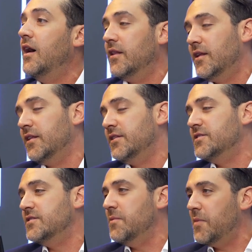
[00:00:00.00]
And that
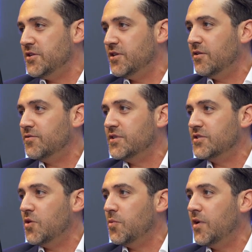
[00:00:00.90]
is the magic of
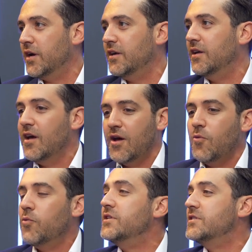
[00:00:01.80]
Cisco Meraki.
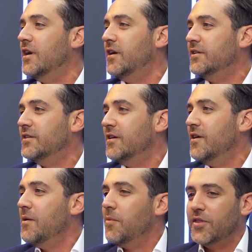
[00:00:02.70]
We start
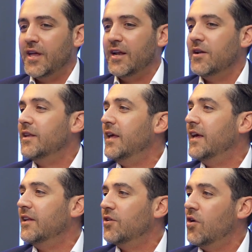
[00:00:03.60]
but then they
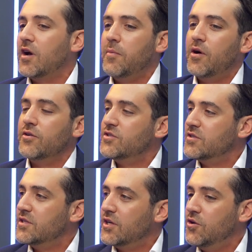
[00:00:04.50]
can talk about
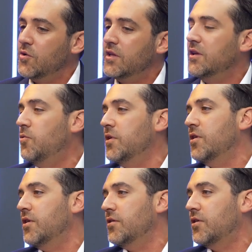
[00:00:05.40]
security with
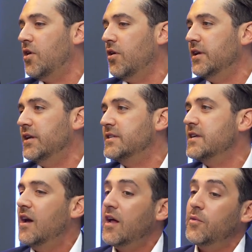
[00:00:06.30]
other colleagues
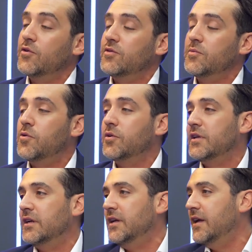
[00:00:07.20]
and most mm -hmm.
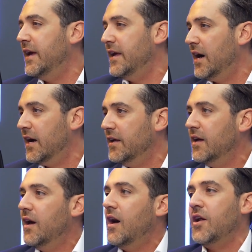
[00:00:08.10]
importantly ai
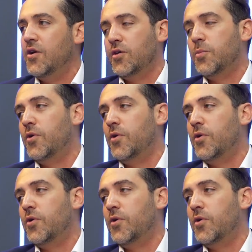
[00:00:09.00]
and other yeah.